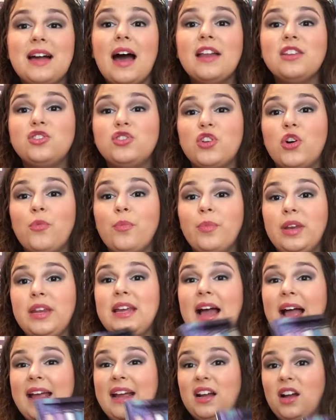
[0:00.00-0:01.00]
got so
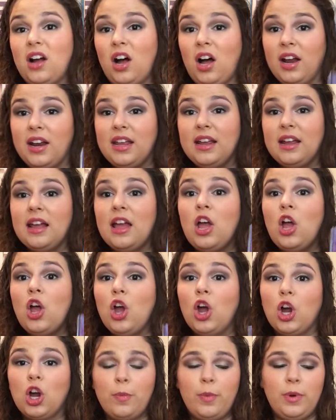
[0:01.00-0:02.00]
many iconic
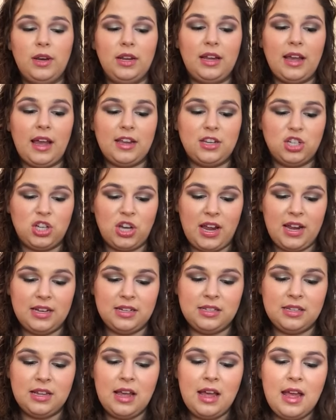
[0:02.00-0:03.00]
Urban Decay
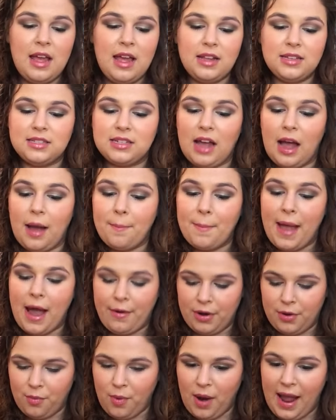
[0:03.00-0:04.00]
shades. It's got
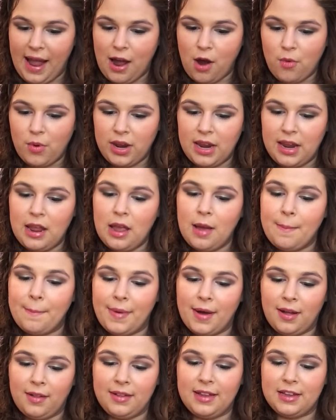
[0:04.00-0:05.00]
Maui Wowie,
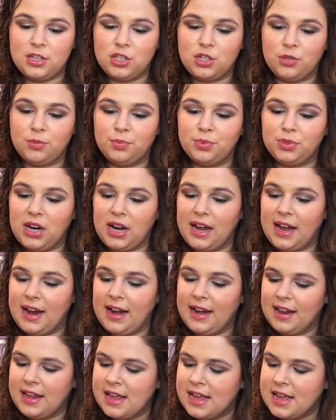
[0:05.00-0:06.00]
Polyester
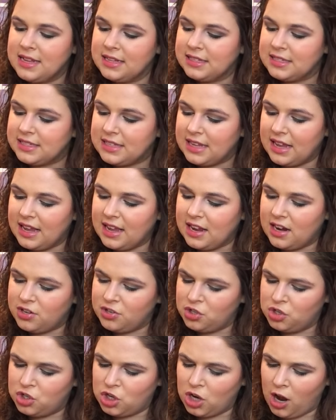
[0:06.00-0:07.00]
Bride,
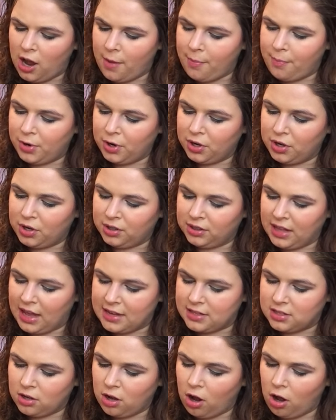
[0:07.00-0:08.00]
Sin, Chopper,
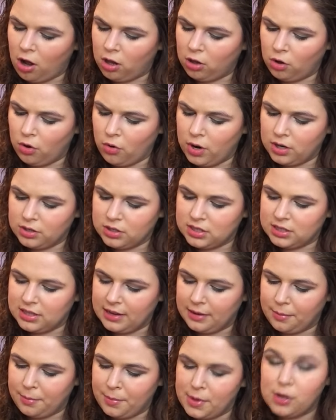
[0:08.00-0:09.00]
Last Call, Oil
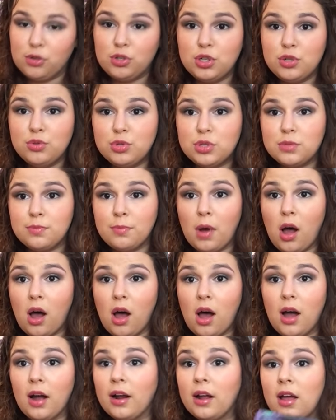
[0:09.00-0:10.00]
Slick, Mildew,
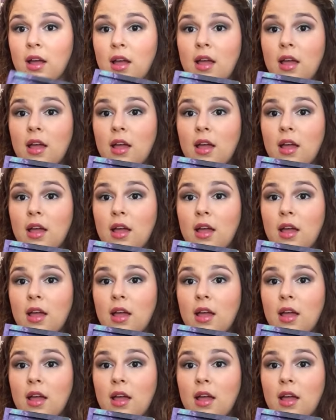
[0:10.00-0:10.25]
Smog.